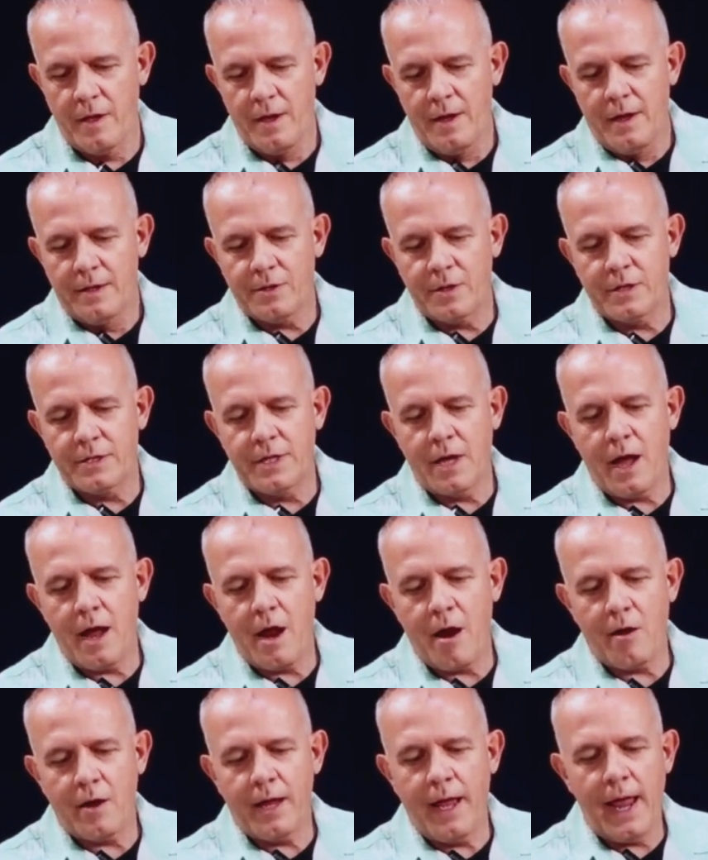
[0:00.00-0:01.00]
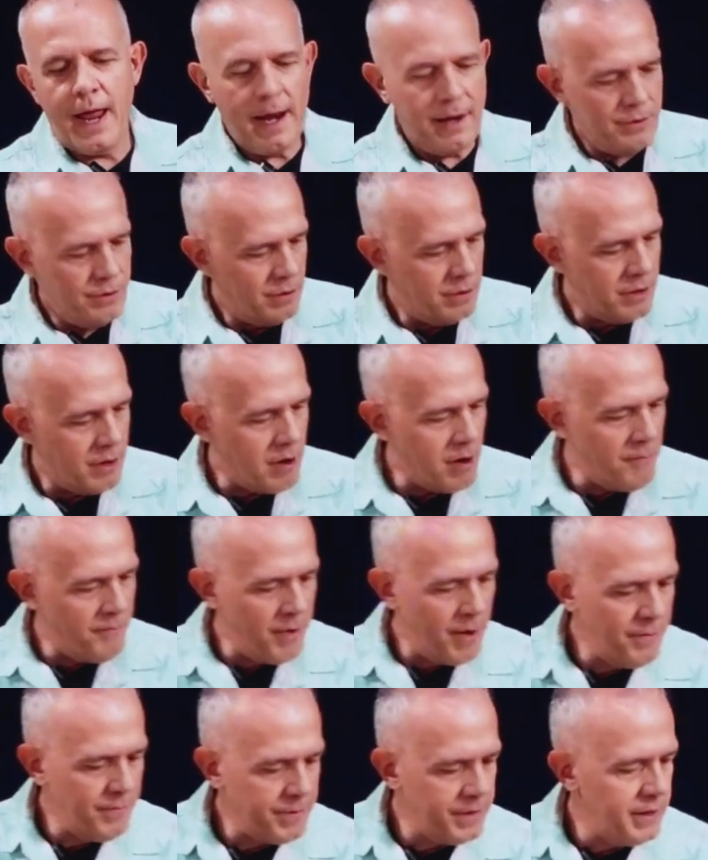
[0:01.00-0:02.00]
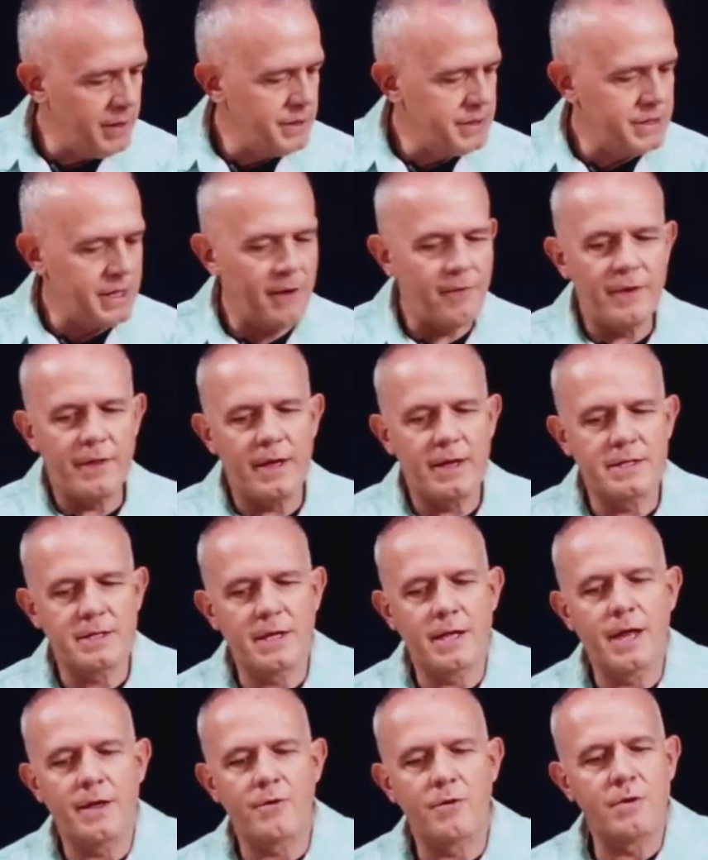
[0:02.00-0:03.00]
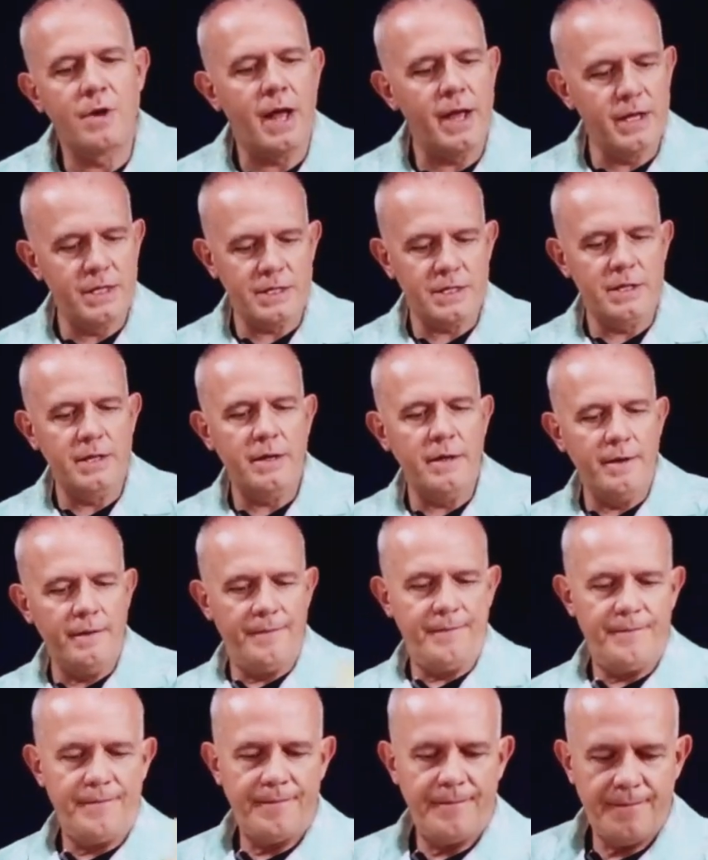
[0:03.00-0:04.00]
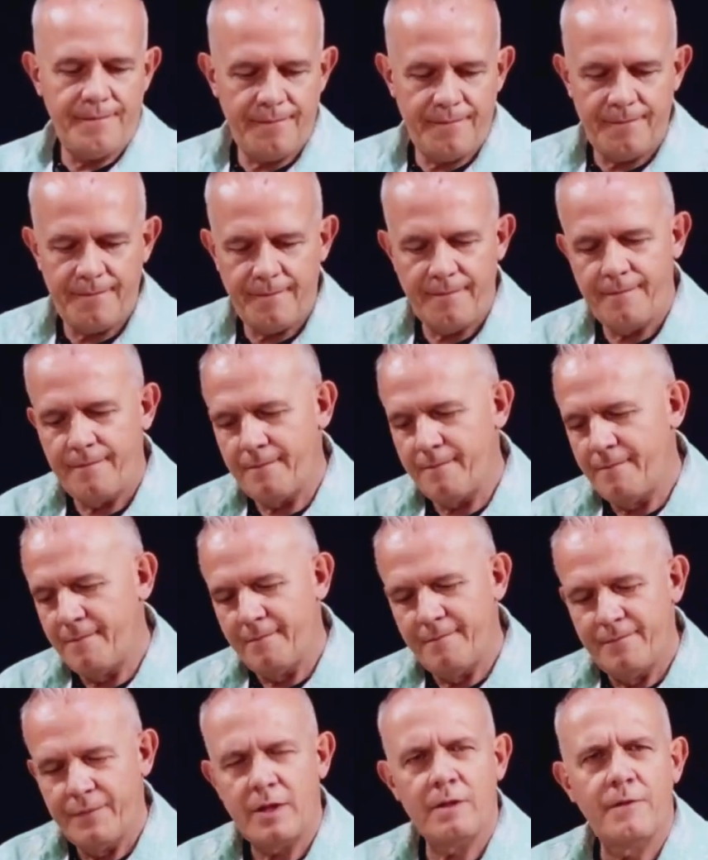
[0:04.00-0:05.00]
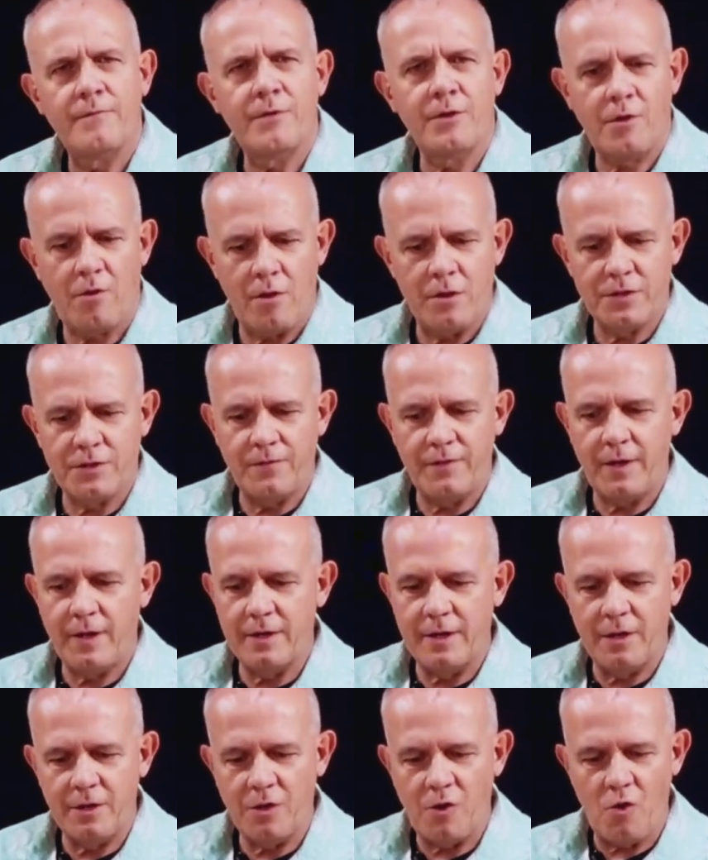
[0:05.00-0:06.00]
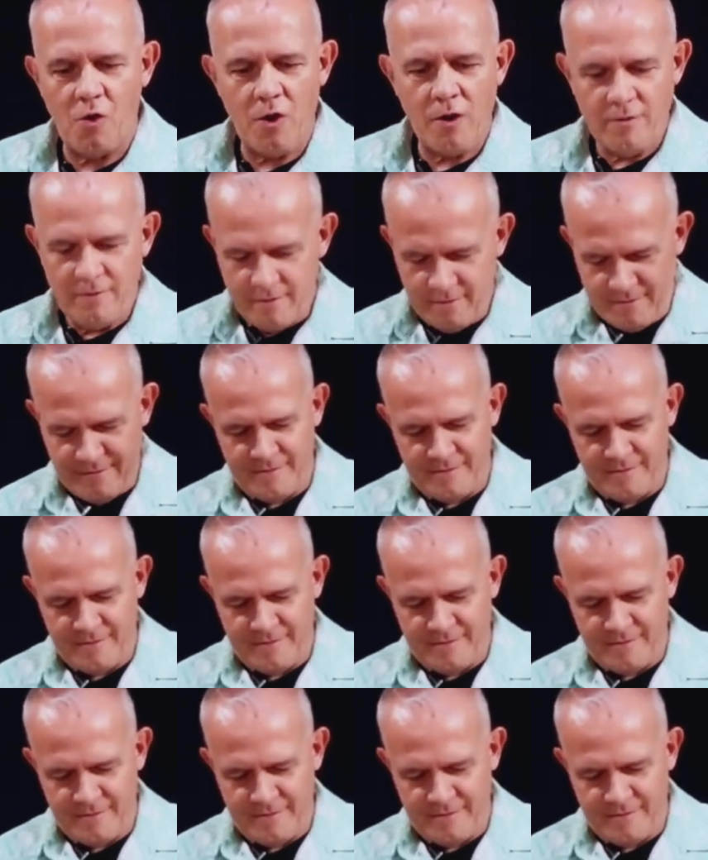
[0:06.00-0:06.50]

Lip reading: It's going to tie our candle and our pumpkins and everything together nicely. Love the crunch of the Indian corn.